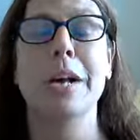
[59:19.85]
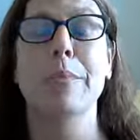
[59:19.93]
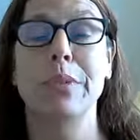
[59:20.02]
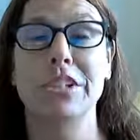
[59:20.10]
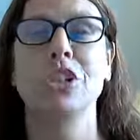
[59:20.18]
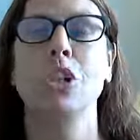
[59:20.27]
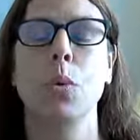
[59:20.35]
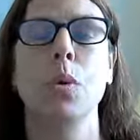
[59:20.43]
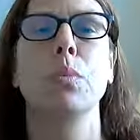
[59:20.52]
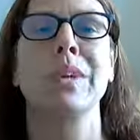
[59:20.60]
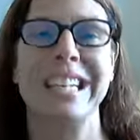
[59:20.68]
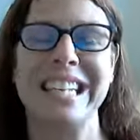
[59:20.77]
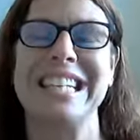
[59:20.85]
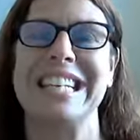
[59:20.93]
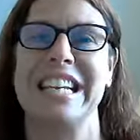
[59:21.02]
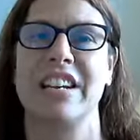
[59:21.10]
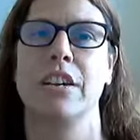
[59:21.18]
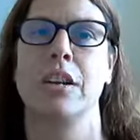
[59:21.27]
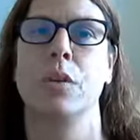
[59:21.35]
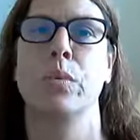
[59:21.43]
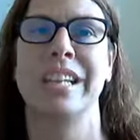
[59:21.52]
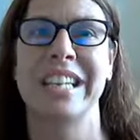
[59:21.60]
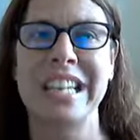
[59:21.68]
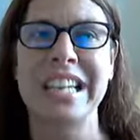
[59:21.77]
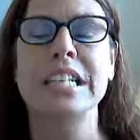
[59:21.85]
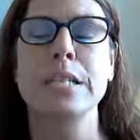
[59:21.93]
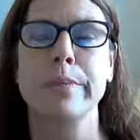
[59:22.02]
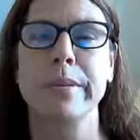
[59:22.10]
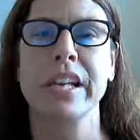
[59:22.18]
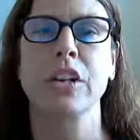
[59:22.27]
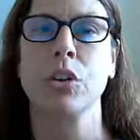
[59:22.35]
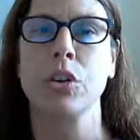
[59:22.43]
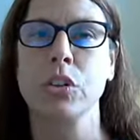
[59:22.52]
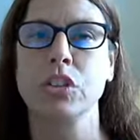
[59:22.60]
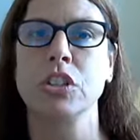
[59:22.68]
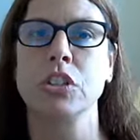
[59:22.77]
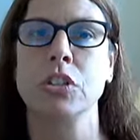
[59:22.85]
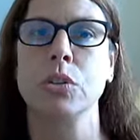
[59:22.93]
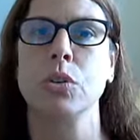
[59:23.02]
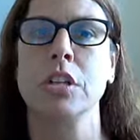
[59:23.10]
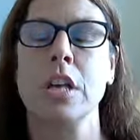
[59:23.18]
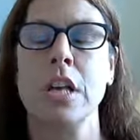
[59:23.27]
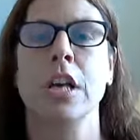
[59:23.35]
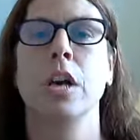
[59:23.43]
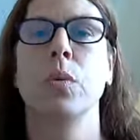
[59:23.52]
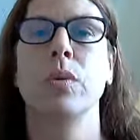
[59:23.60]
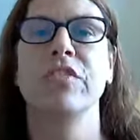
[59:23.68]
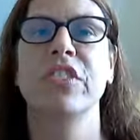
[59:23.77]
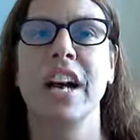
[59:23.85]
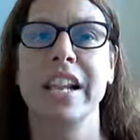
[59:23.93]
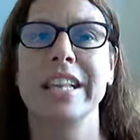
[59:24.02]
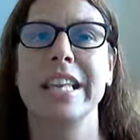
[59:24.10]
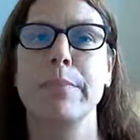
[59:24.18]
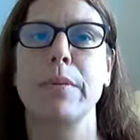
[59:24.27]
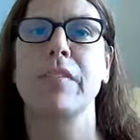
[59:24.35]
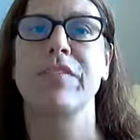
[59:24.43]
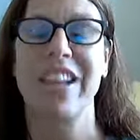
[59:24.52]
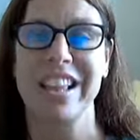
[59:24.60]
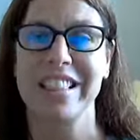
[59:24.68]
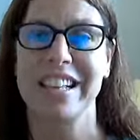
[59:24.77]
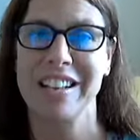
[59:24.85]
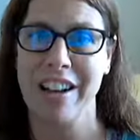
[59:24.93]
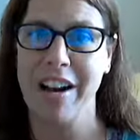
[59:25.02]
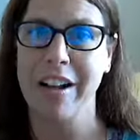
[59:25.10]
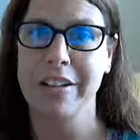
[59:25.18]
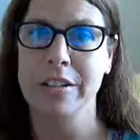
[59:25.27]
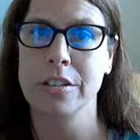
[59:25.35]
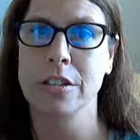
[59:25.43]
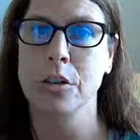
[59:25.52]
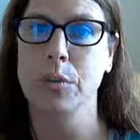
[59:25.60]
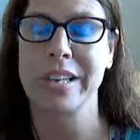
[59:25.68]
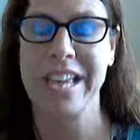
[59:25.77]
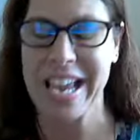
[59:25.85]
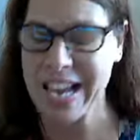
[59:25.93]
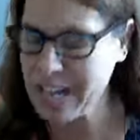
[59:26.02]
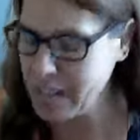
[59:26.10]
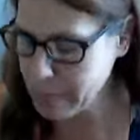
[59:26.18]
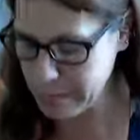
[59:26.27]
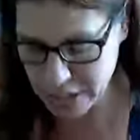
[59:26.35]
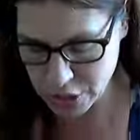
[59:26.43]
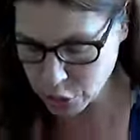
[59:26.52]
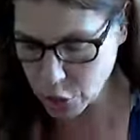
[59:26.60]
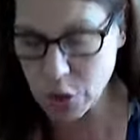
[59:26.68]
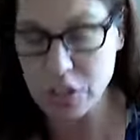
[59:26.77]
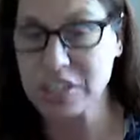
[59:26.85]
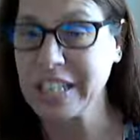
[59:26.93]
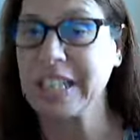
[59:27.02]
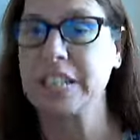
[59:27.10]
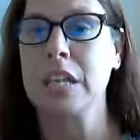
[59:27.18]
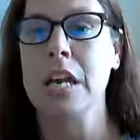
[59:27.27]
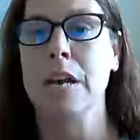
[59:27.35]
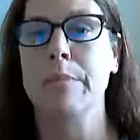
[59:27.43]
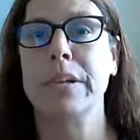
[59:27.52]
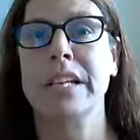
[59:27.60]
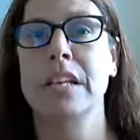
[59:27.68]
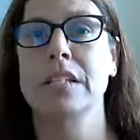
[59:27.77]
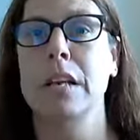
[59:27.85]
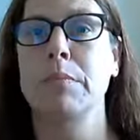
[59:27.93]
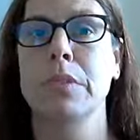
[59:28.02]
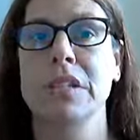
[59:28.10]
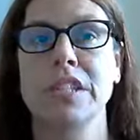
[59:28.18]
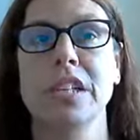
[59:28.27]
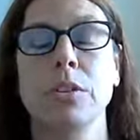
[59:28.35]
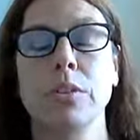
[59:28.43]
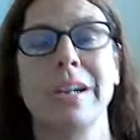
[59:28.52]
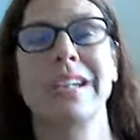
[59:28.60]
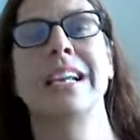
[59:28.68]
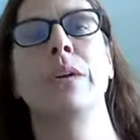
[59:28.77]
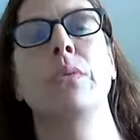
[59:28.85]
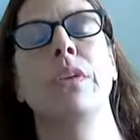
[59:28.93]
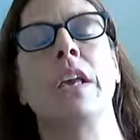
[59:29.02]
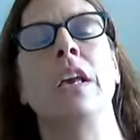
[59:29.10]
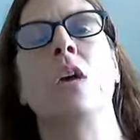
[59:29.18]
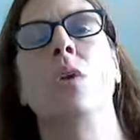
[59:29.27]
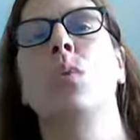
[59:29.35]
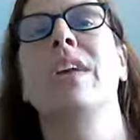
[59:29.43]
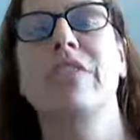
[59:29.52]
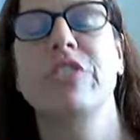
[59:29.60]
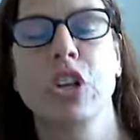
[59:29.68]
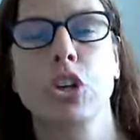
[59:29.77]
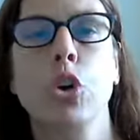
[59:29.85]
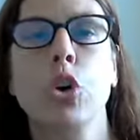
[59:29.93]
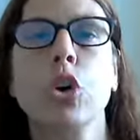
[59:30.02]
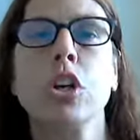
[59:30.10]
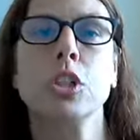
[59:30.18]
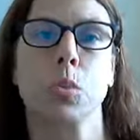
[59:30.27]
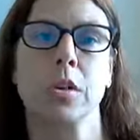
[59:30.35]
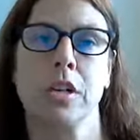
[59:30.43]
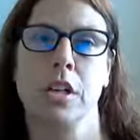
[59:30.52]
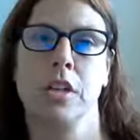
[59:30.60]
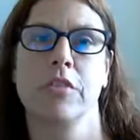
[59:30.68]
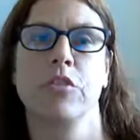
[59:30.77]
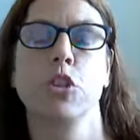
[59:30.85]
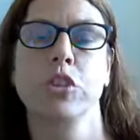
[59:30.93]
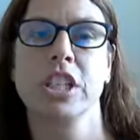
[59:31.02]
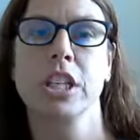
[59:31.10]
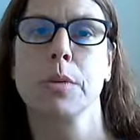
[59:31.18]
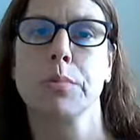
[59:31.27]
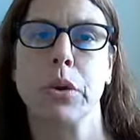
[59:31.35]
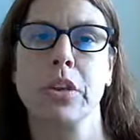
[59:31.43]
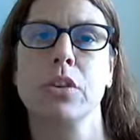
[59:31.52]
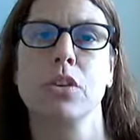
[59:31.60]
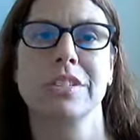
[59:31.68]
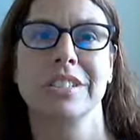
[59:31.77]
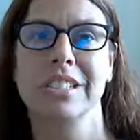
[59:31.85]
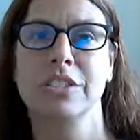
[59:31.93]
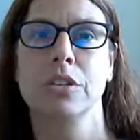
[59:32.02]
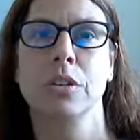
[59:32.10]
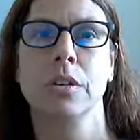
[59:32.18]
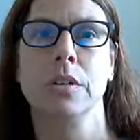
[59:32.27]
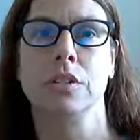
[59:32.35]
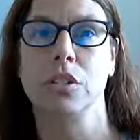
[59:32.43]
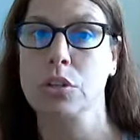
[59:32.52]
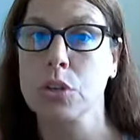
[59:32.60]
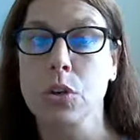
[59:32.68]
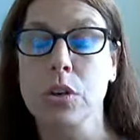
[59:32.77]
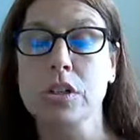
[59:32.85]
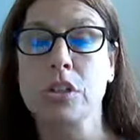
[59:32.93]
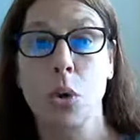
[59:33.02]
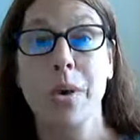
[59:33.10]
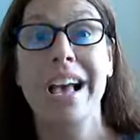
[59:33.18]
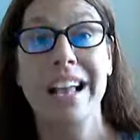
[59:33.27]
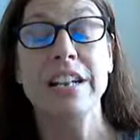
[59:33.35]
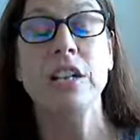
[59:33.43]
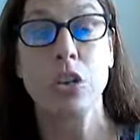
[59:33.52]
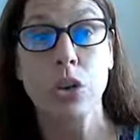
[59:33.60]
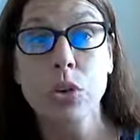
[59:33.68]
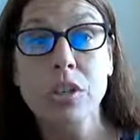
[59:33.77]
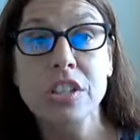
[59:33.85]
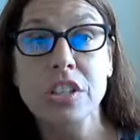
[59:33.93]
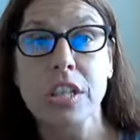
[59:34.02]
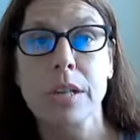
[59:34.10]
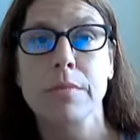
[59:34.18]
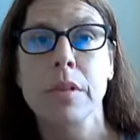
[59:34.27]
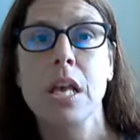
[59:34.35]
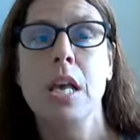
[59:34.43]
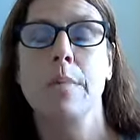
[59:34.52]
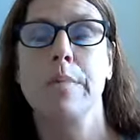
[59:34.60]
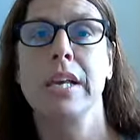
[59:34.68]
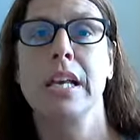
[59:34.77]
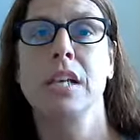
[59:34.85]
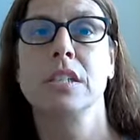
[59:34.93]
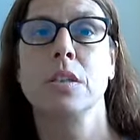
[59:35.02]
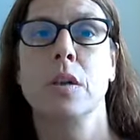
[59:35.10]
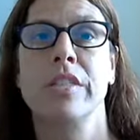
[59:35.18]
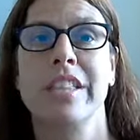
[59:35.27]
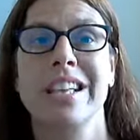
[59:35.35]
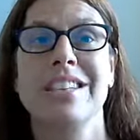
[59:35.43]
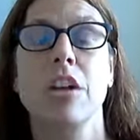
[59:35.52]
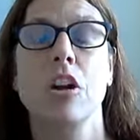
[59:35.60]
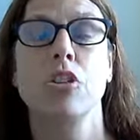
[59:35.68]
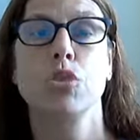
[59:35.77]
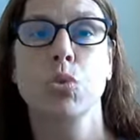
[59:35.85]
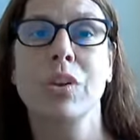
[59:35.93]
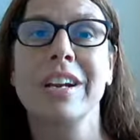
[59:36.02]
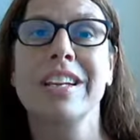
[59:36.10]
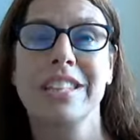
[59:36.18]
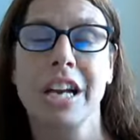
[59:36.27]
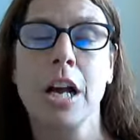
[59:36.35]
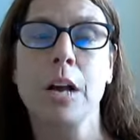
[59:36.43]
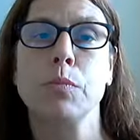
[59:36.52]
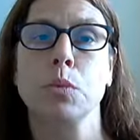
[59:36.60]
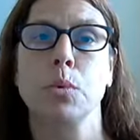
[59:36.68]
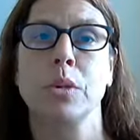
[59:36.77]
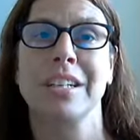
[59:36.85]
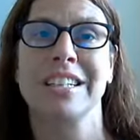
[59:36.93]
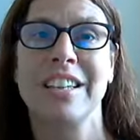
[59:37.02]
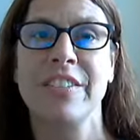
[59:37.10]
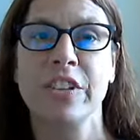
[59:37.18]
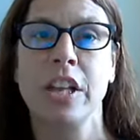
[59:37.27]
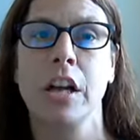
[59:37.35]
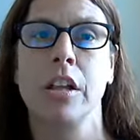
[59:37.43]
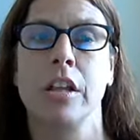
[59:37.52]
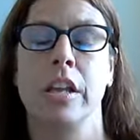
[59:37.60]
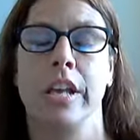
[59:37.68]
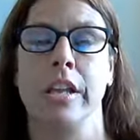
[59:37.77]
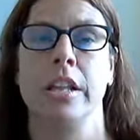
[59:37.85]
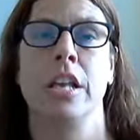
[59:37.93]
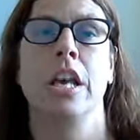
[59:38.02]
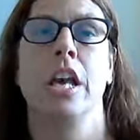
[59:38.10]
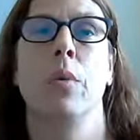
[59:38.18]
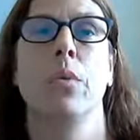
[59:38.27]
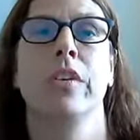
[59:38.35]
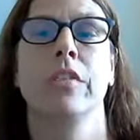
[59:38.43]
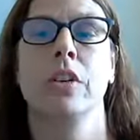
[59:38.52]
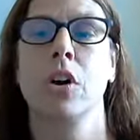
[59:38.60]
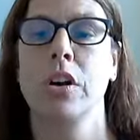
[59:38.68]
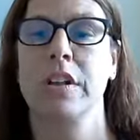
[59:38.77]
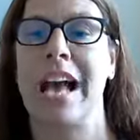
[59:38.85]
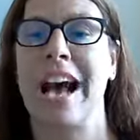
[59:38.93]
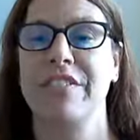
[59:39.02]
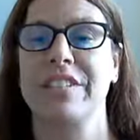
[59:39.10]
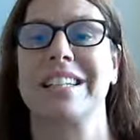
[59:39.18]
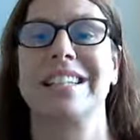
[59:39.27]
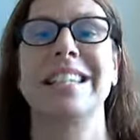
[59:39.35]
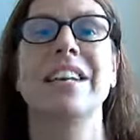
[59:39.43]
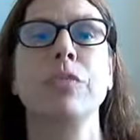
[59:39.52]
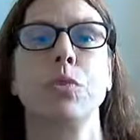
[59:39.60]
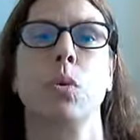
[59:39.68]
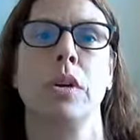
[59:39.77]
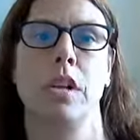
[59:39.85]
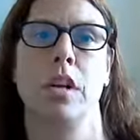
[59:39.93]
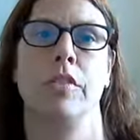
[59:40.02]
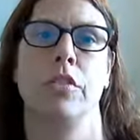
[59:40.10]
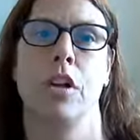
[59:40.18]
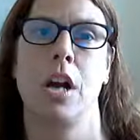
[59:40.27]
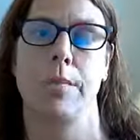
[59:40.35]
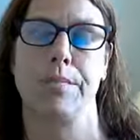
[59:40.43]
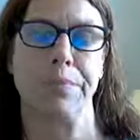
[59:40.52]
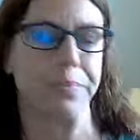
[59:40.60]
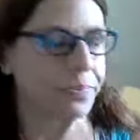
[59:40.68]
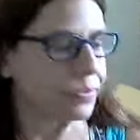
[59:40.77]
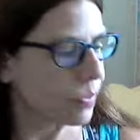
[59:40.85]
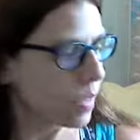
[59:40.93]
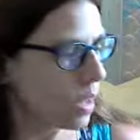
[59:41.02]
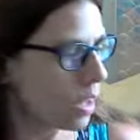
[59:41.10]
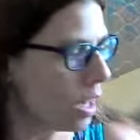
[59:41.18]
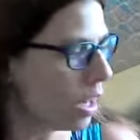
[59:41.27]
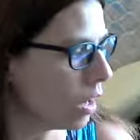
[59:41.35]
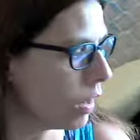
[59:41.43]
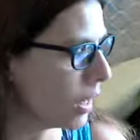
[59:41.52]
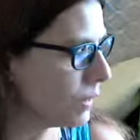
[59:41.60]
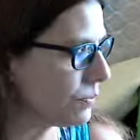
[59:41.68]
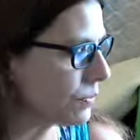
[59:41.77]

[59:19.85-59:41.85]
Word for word: But you know what? We need to hear. It. We need to be encouraging, Lord. And we've got to keep our faith in God. You know, we can't be discouraged, saints, because I'm going to tell you right now, we, we have to encourage one another. If you see your brother or sister discouraged, go ahead and encourage them because these are trying times we're living on in, and we're going to have to lift one another up. All right.